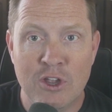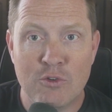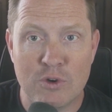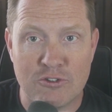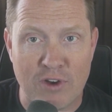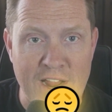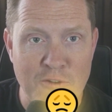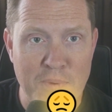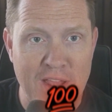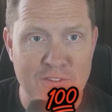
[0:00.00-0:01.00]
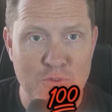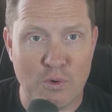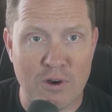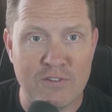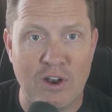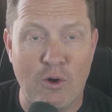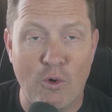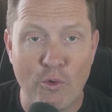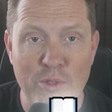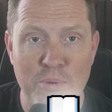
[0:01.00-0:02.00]
retract bad scores, and
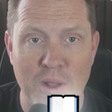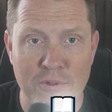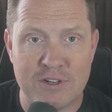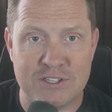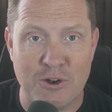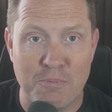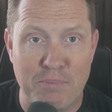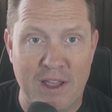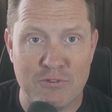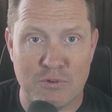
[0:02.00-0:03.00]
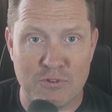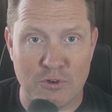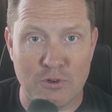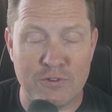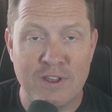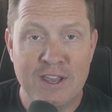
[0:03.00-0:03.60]
only publish their best results.